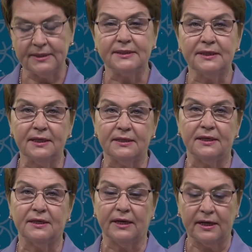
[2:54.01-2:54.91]
and
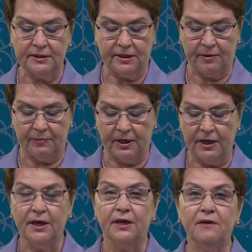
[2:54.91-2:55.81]
to
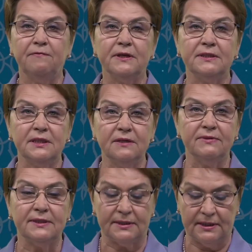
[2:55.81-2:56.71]
create a
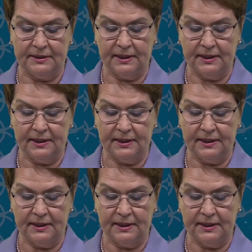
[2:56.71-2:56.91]
mechanism